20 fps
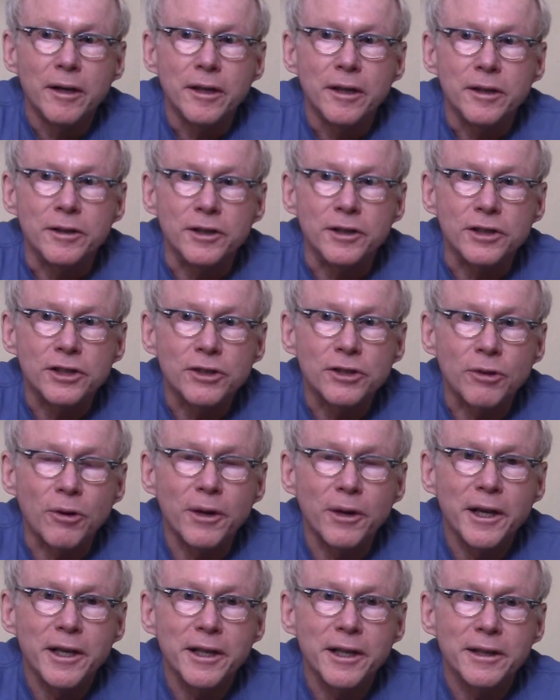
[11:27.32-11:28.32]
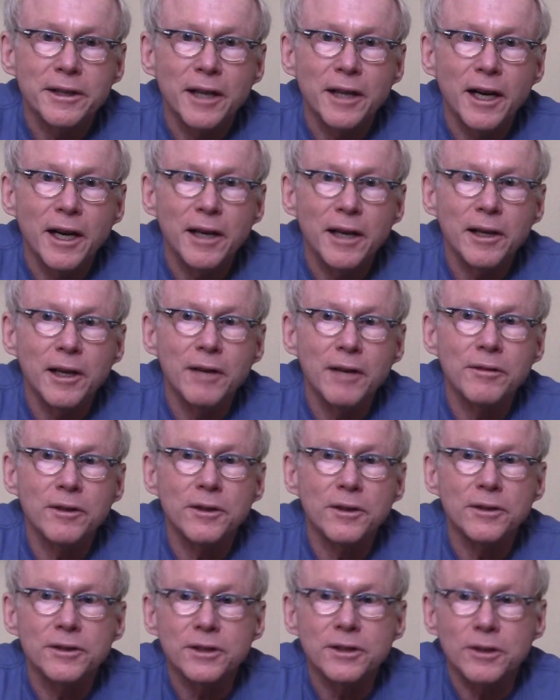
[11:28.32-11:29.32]
distorting at the high
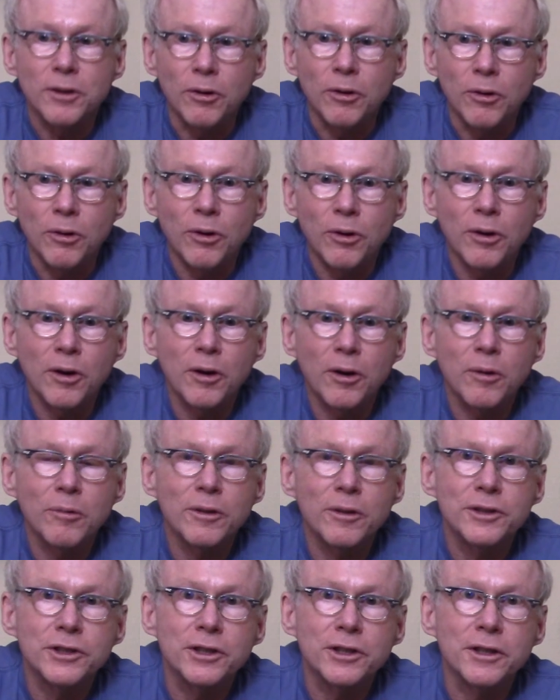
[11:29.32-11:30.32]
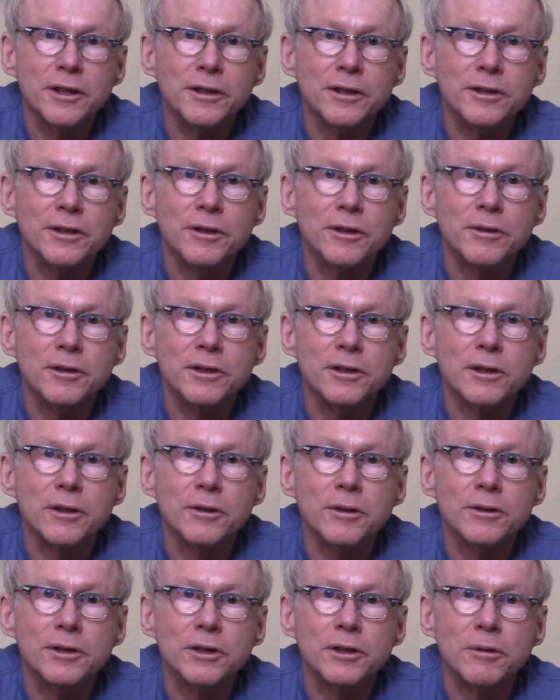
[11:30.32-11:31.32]
levels, or what you're going to do is
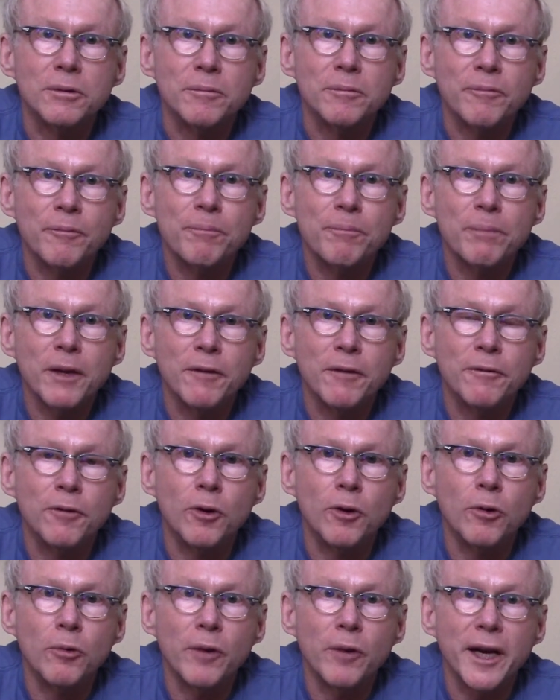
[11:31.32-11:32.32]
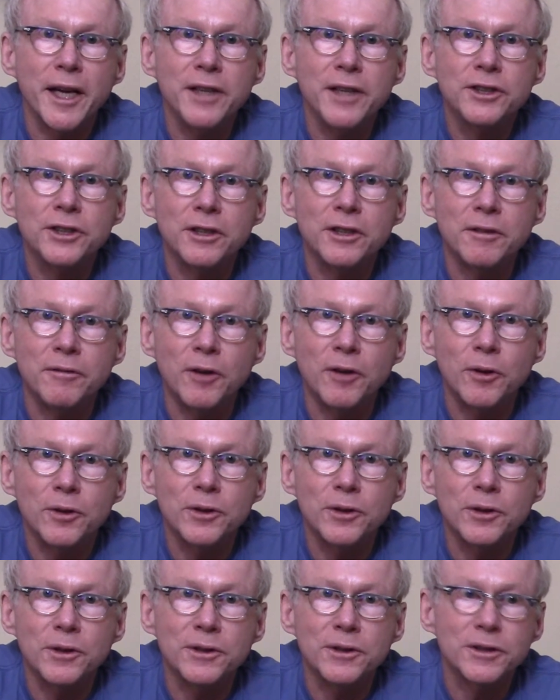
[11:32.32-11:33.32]
lose the full range of the
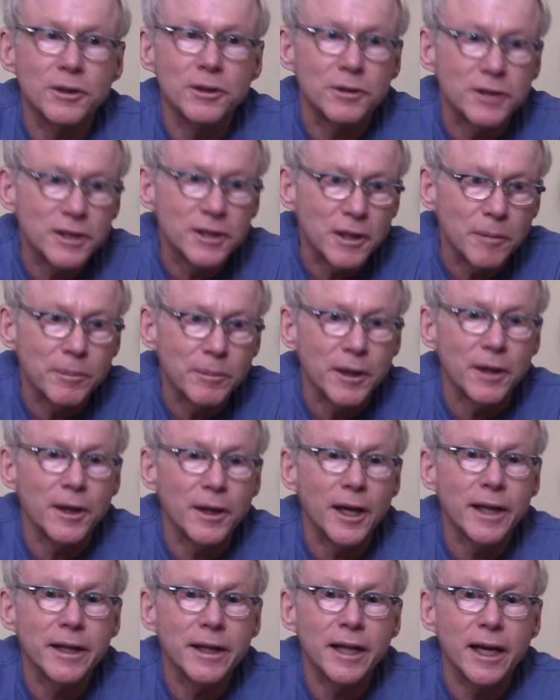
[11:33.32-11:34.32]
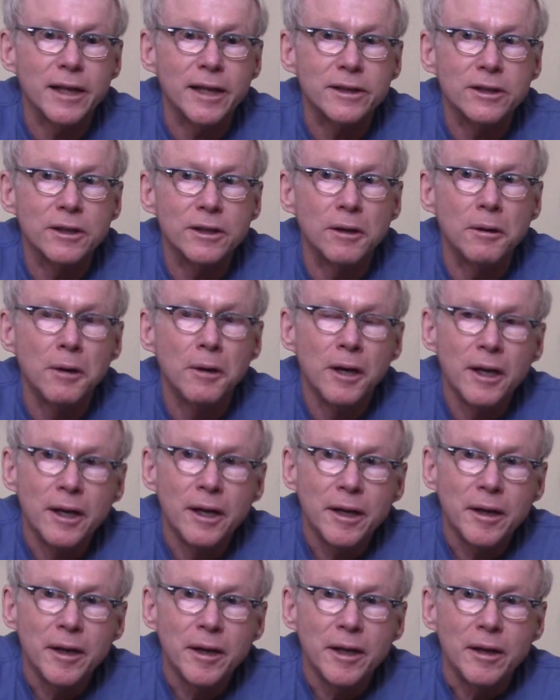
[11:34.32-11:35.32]
vocals or something like that. So
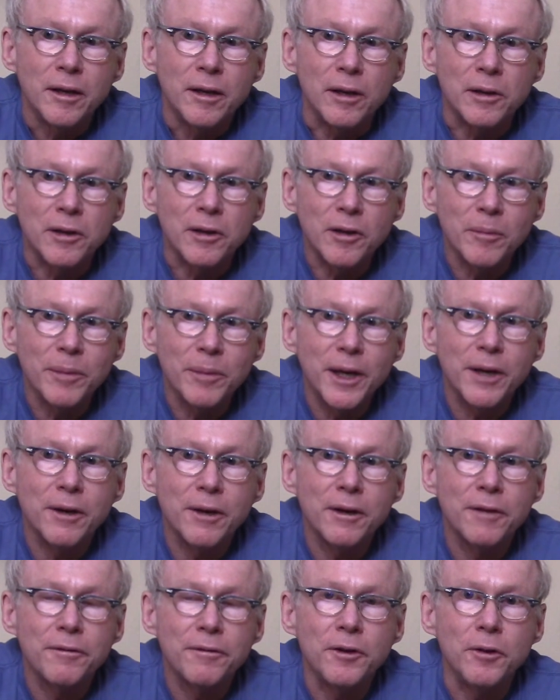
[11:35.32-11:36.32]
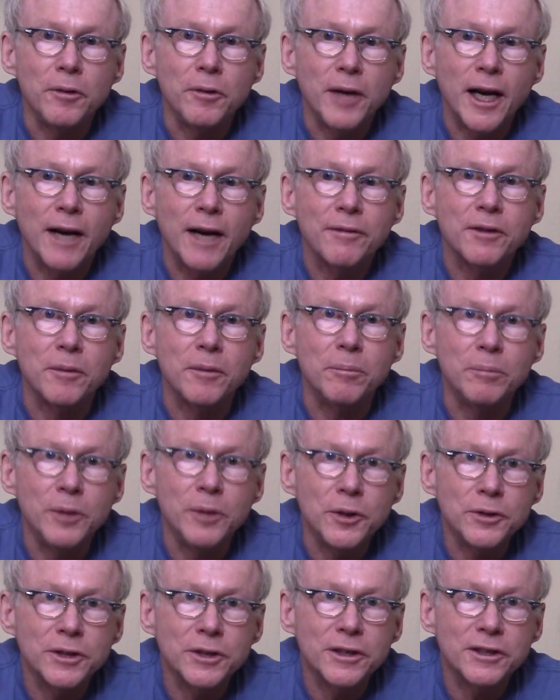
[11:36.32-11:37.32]
a little better if you have to
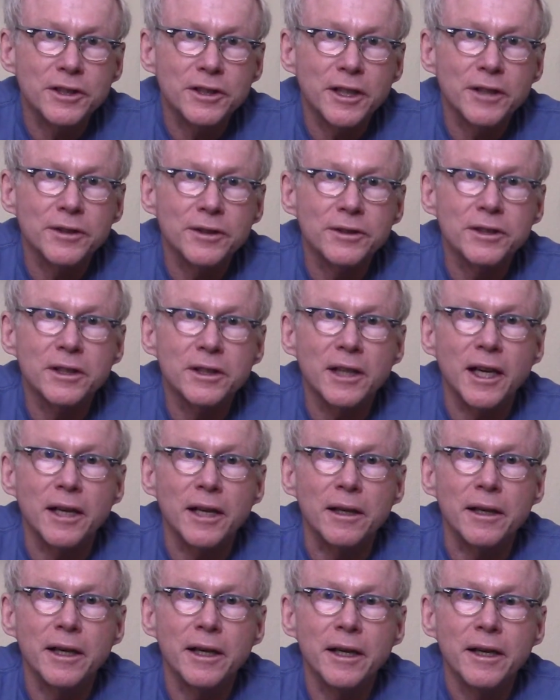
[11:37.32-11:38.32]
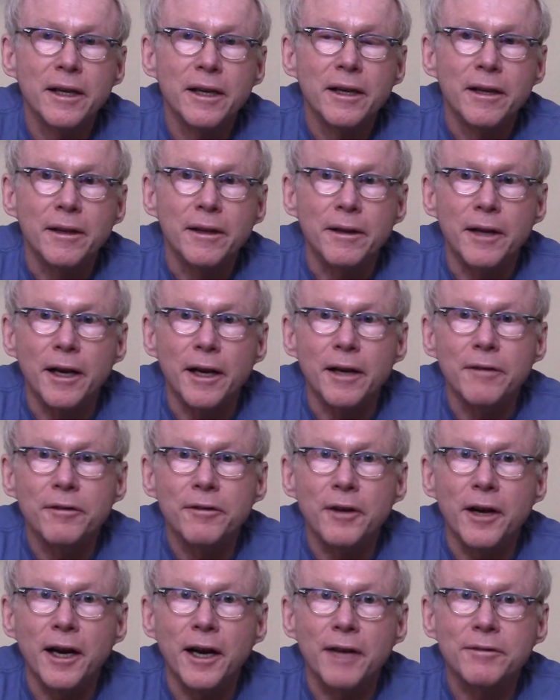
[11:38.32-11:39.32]
boost a signal slightly than if
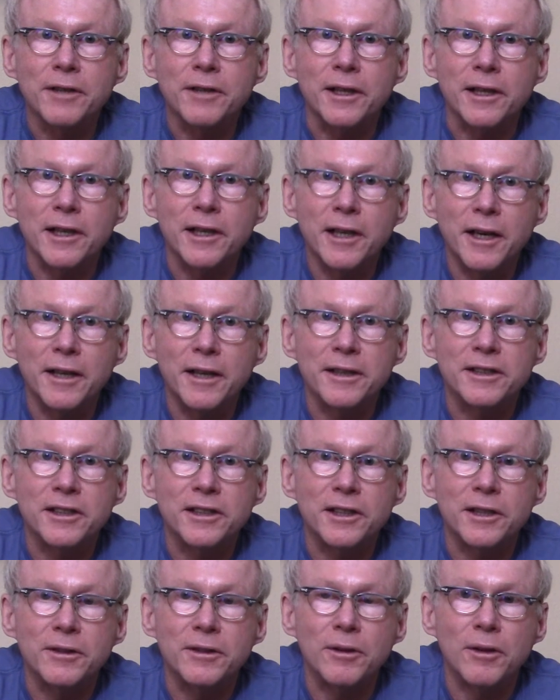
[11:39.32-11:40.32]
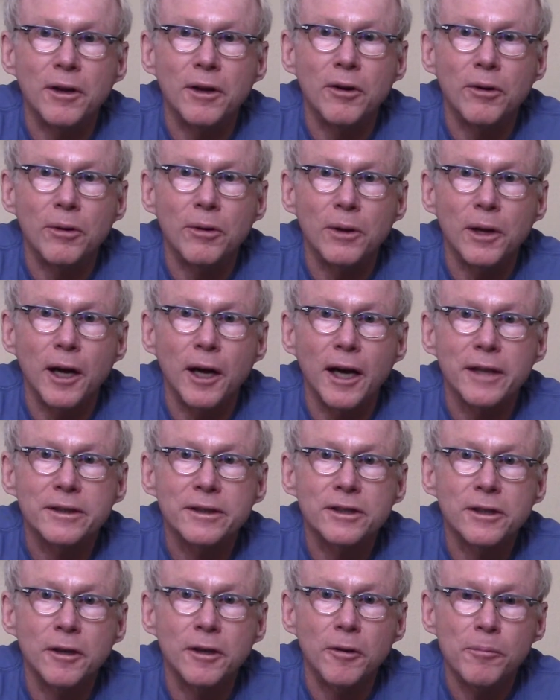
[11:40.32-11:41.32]
you have to cut a signal a whole lot.
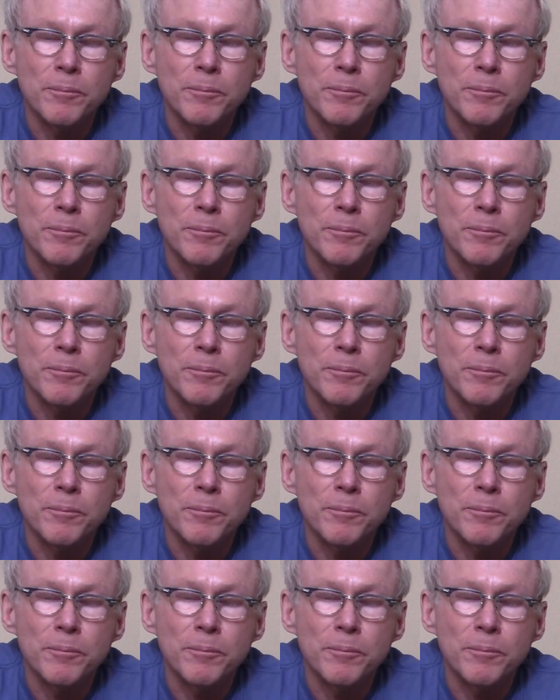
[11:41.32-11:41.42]
So